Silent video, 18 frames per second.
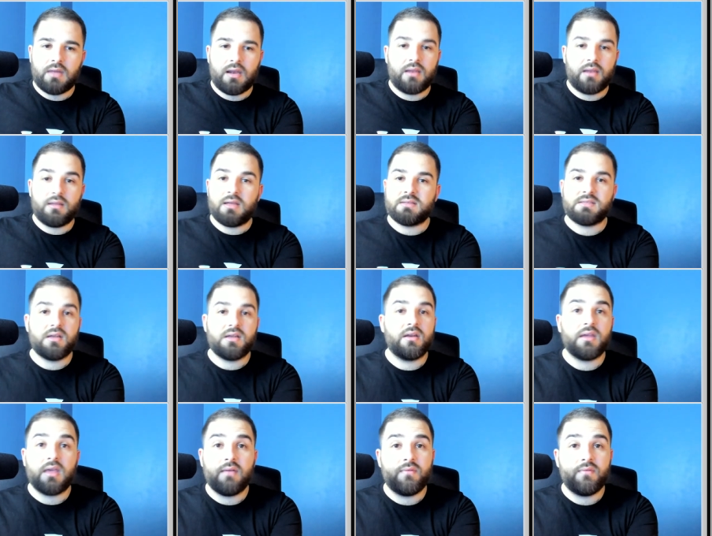that's
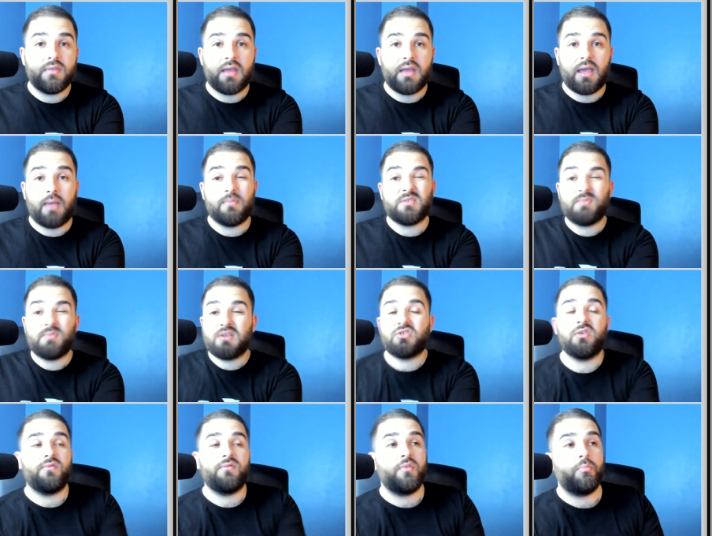not a given, that game,
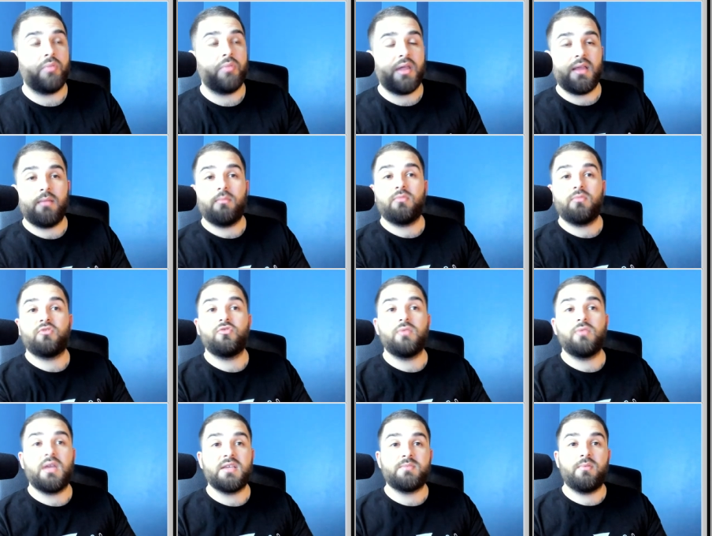especially if you play them 2
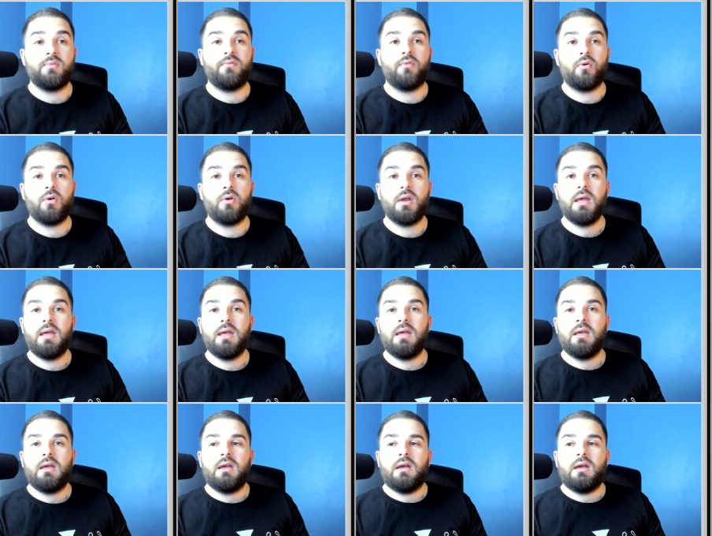days before.
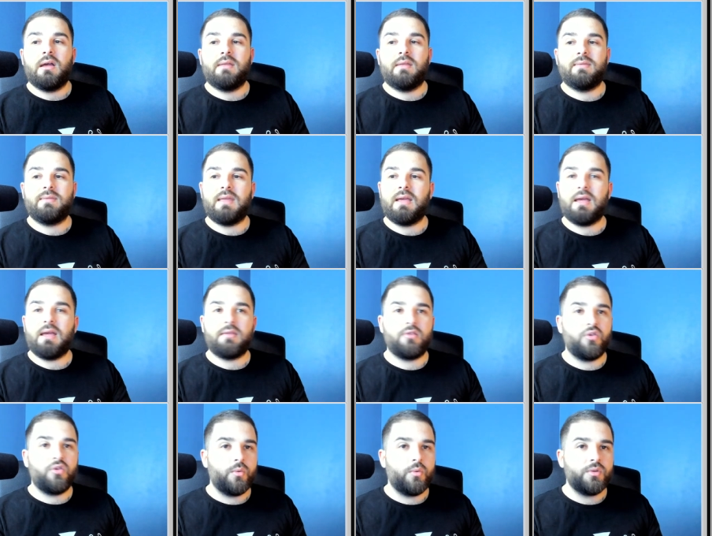They get
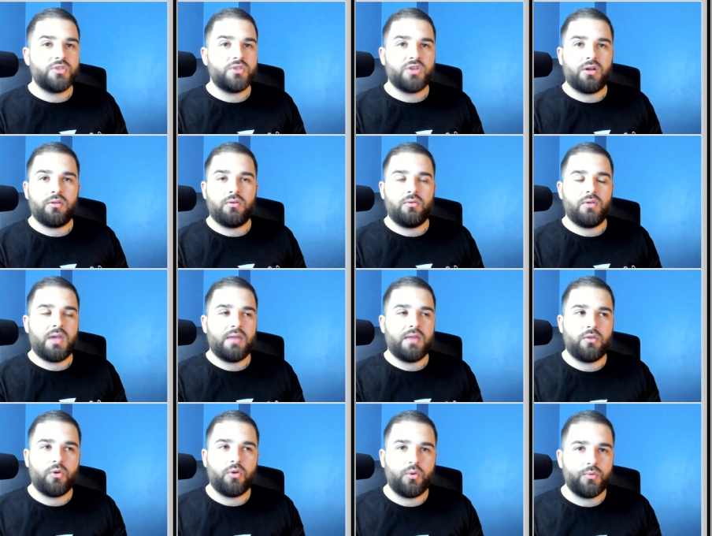to know each other. You
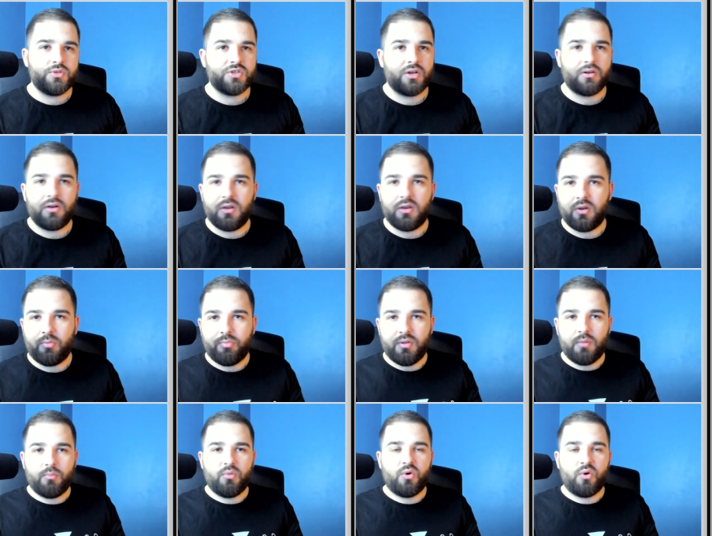get to know each other a little
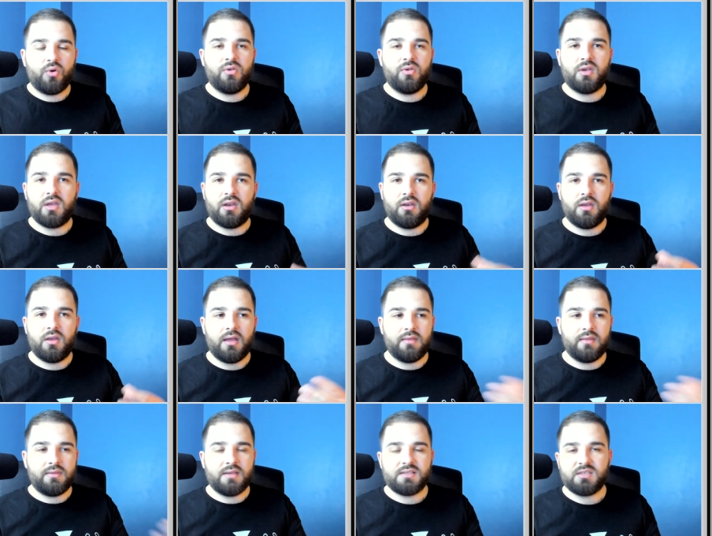bit more. You can
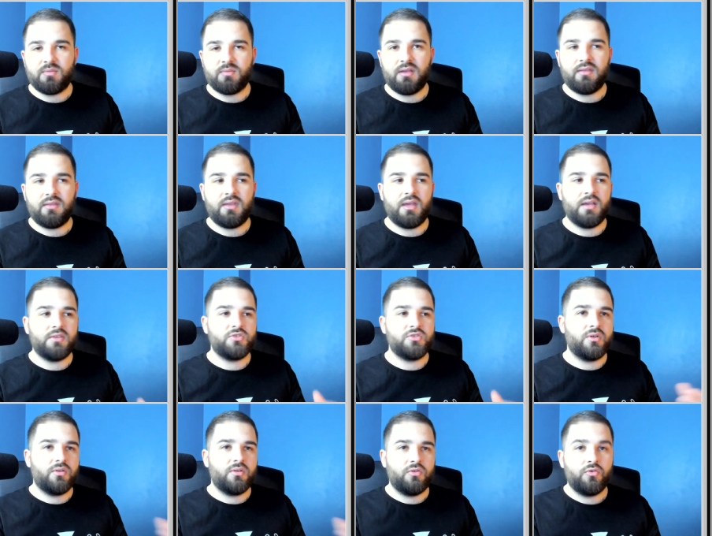anticipate things.
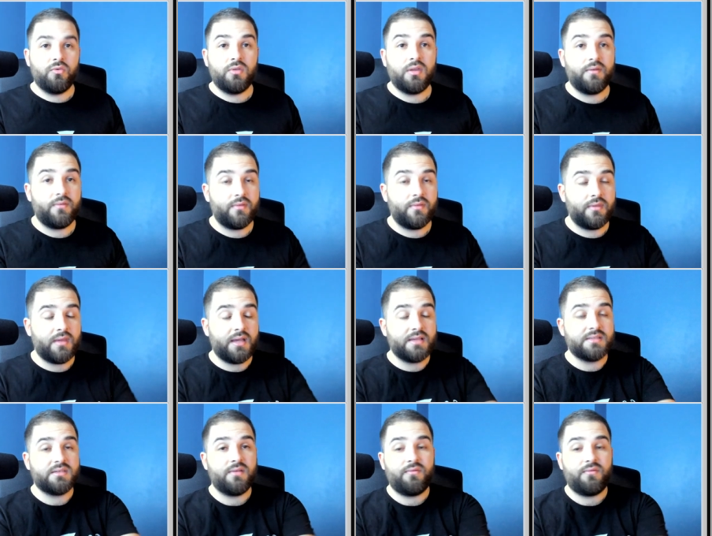You can do
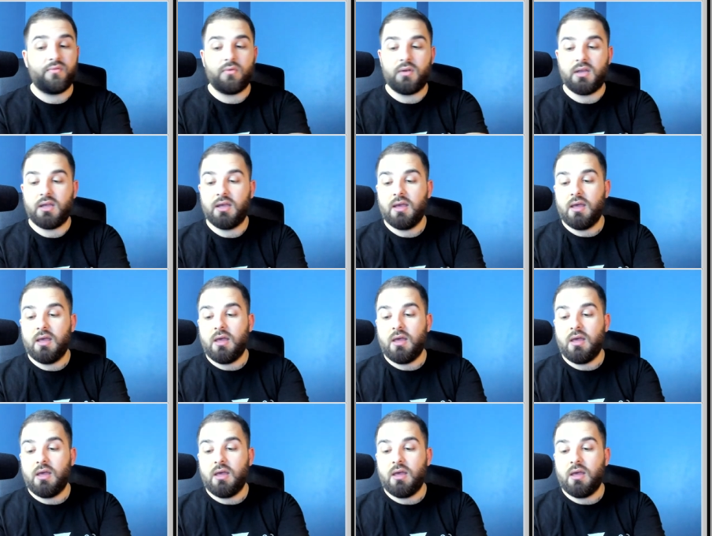things differently.